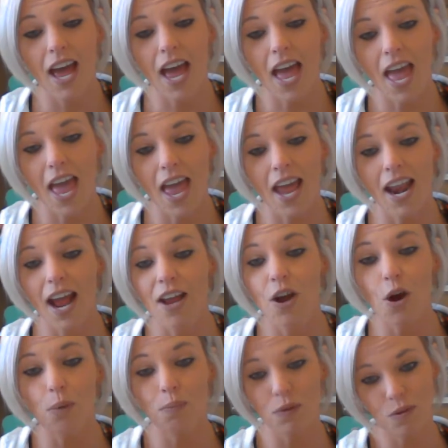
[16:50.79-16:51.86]
And I
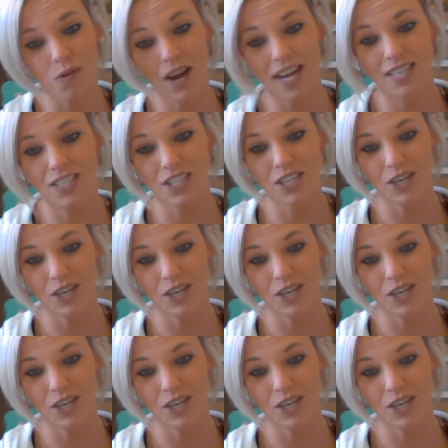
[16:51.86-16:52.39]
hope you guys